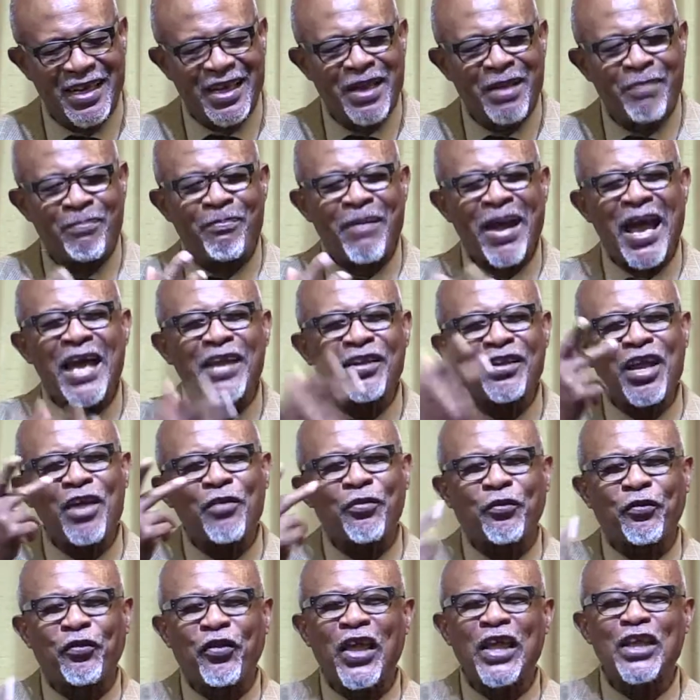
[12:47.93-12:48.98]
Man
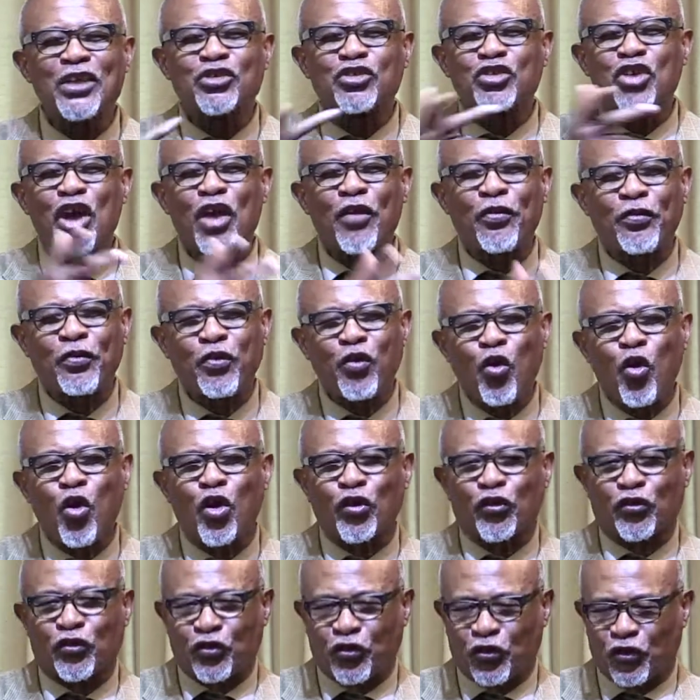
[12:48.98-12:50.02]
thinks
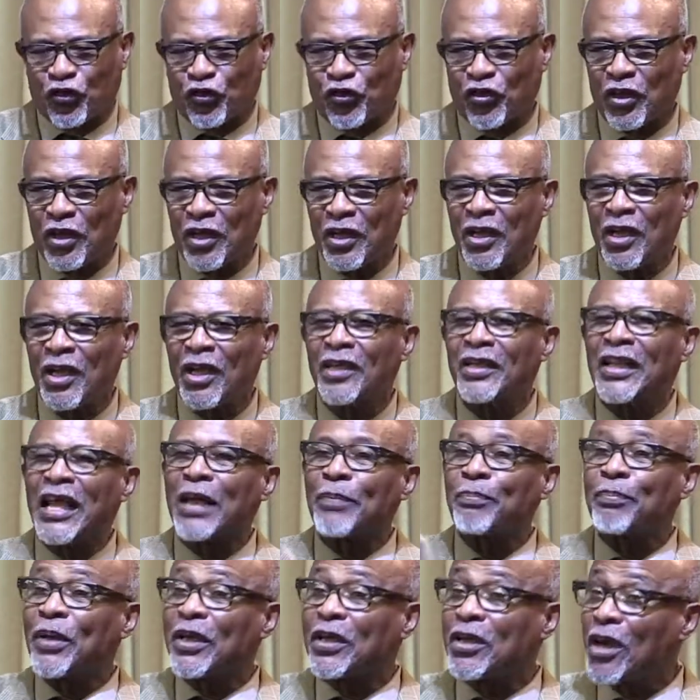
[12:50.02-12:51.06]
thoughts
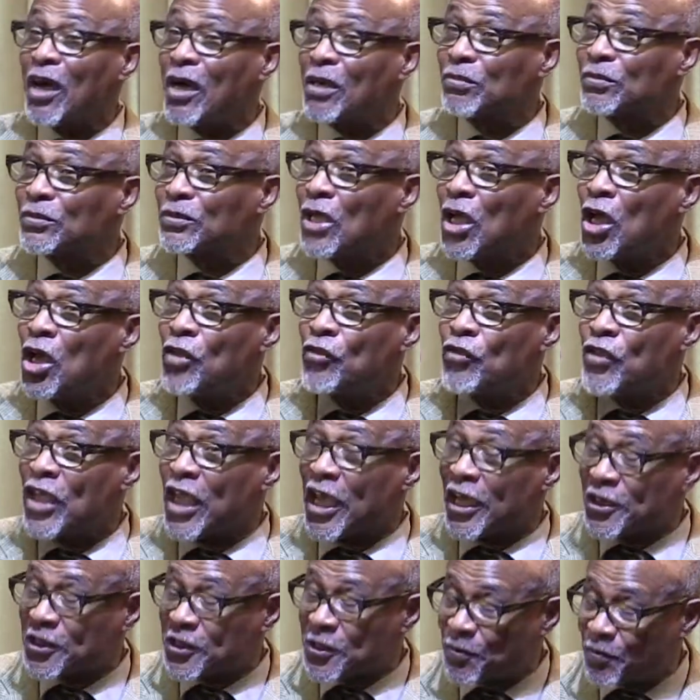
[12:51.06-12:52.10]
that become the
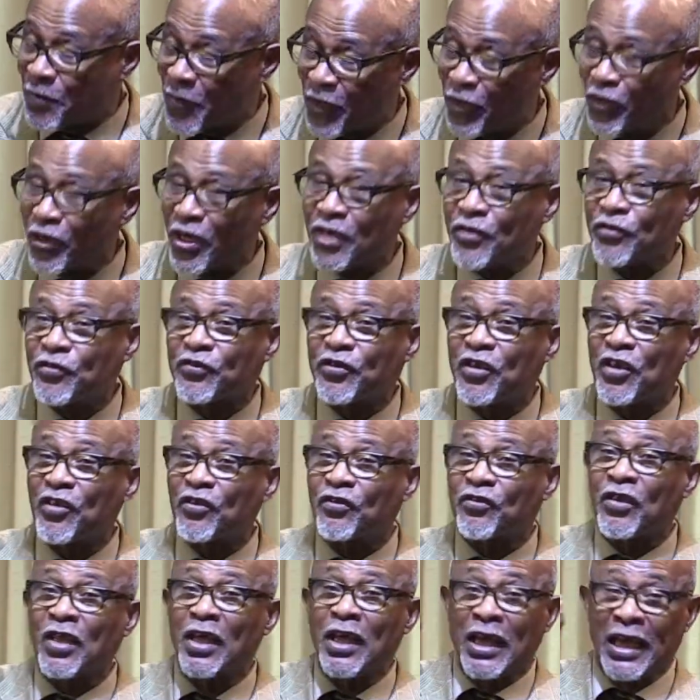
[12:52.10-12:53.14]

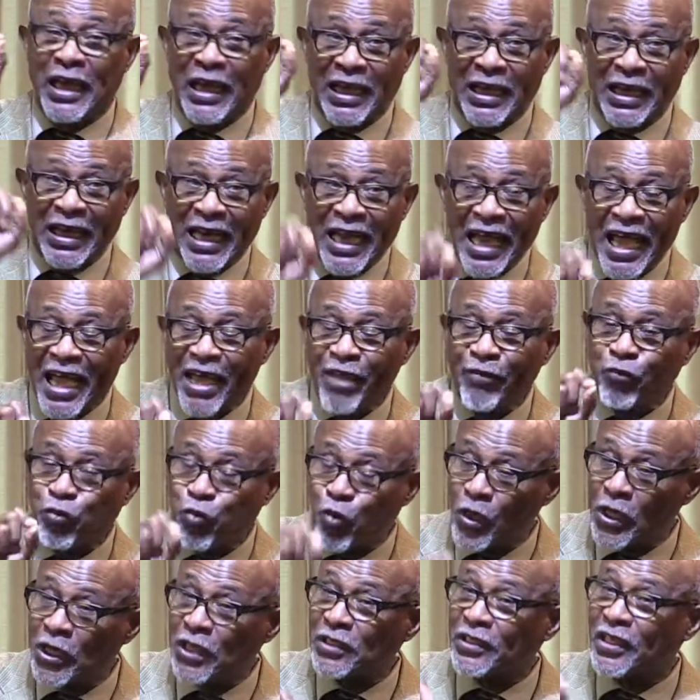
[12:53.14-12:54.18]
experiences in life,
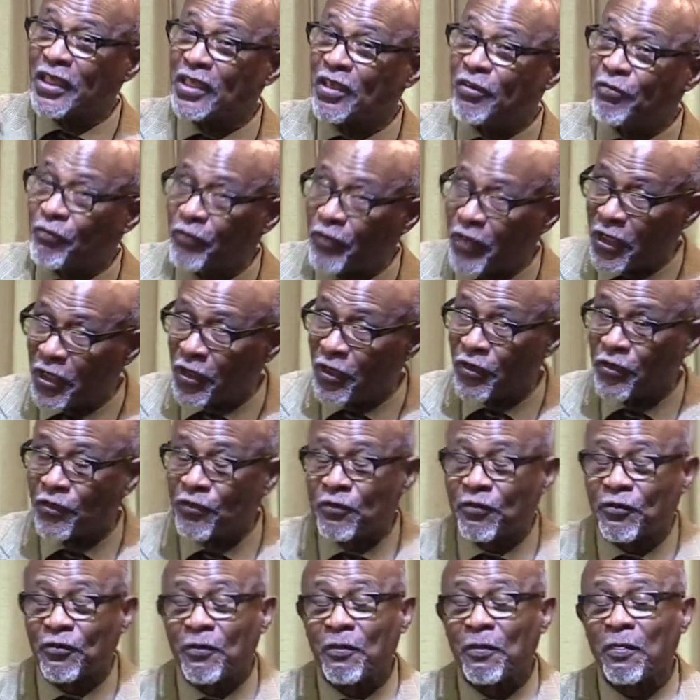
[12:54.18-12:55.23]
world, and
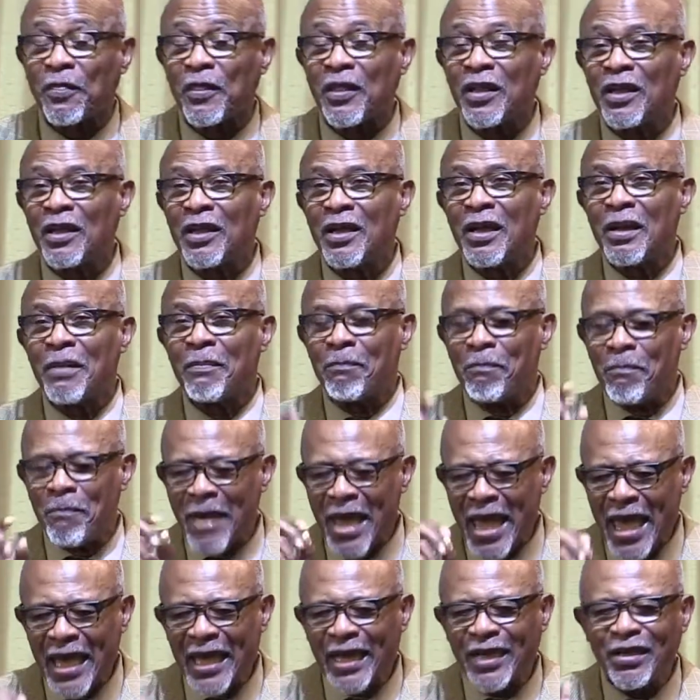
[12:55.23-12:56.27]
affairs.
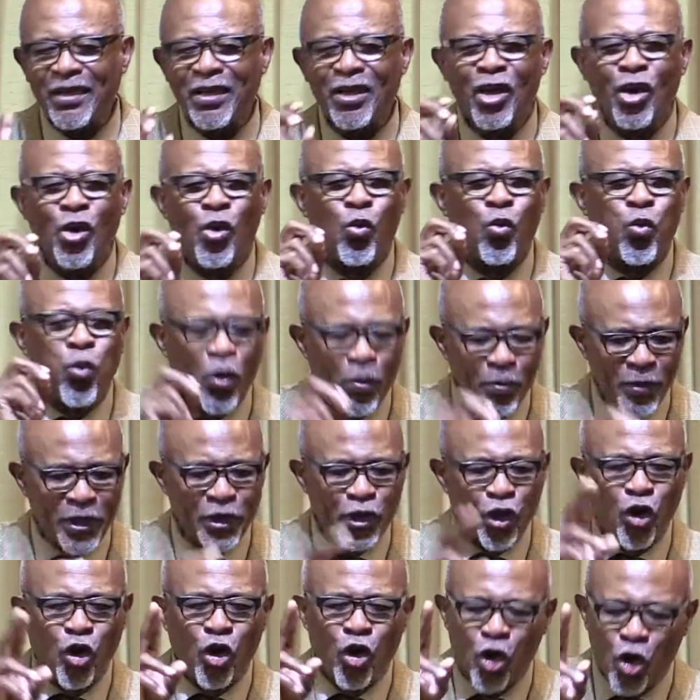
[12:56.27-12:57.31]
Man, woman,
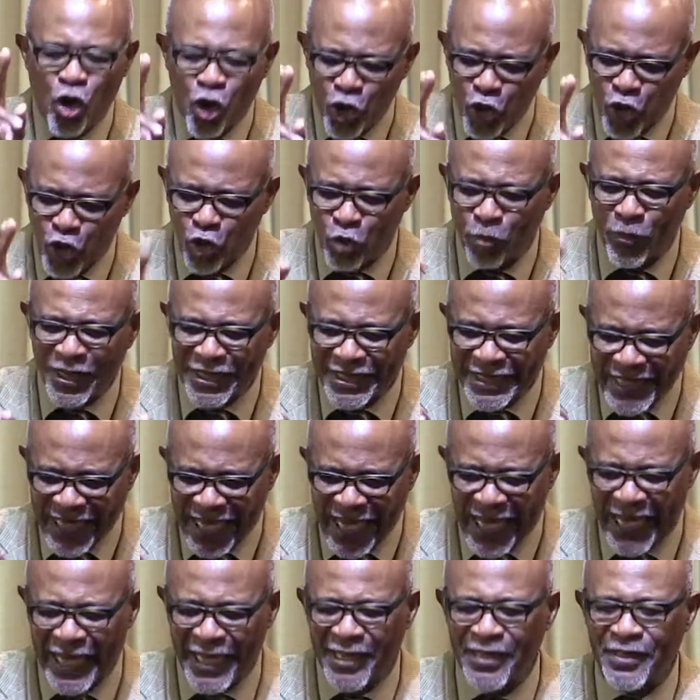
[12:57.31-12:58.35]
or
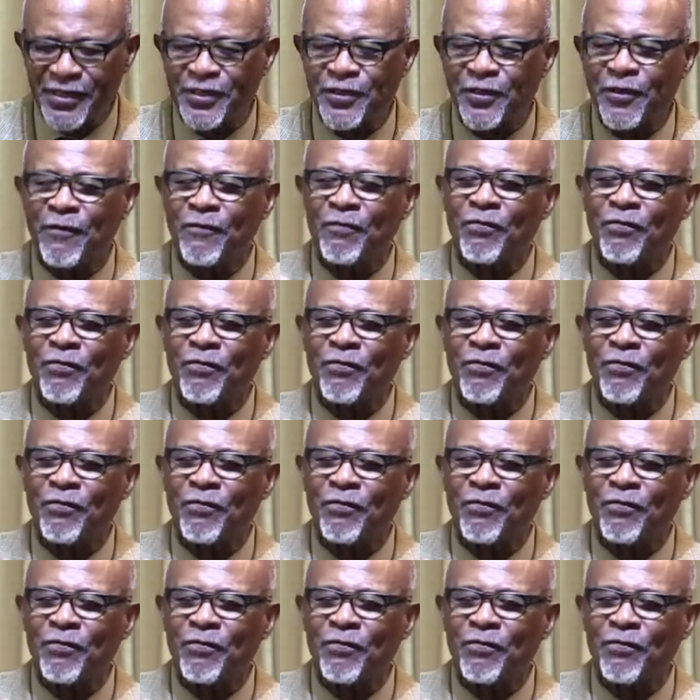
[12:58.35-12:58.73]
humankind,